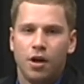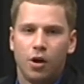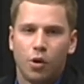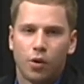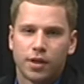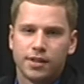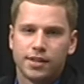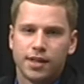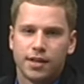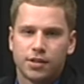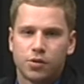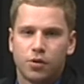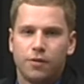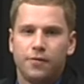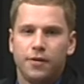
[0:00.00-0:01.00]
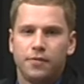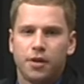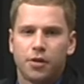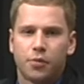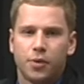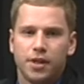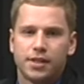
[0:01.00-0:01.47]
Oregon State scored
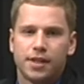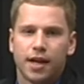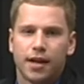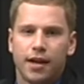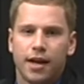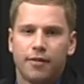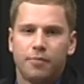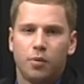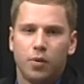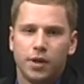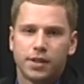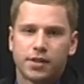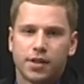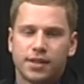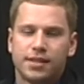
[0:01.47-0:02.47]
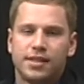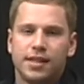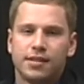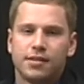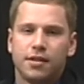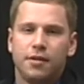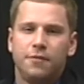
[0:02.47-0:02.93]
53 second-half points on a
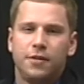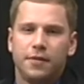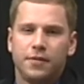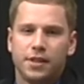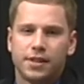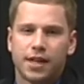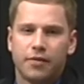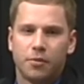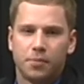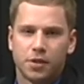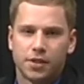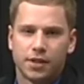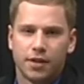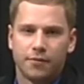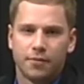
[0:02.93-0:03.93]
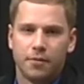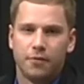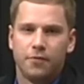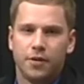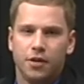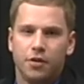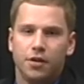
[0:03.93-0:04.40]
sizzling 57% from the
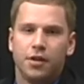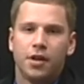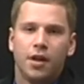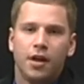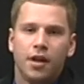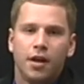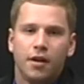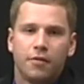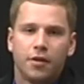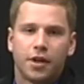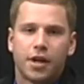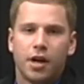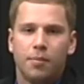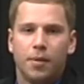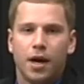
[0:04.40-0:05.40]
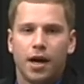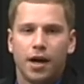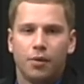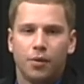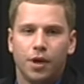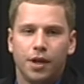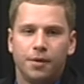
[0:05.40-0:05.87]
field with a
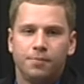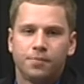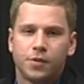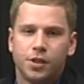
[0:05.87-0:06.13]
come-behind win.